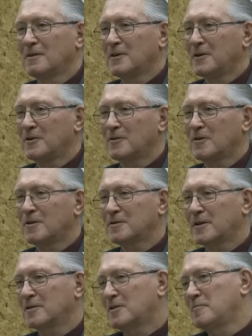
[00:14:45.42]
They don't all
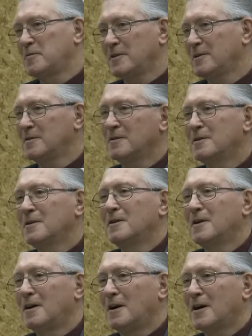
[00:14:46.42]
get to be
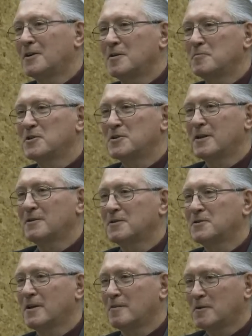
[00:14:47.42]
100% the
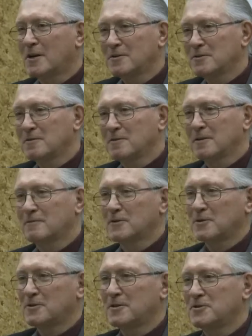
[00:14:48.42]
same council like
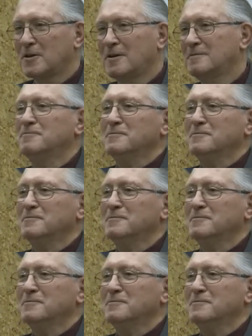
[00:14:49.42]
Fort St. John.